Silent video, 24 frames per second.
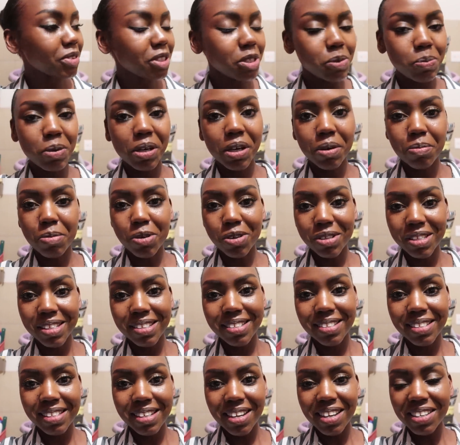speaker box
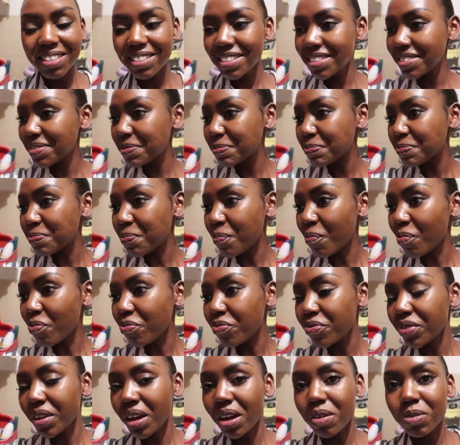is done
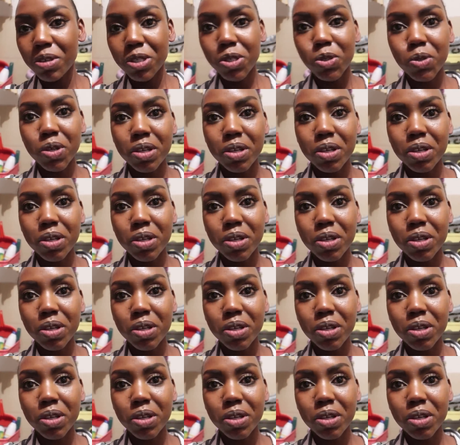I was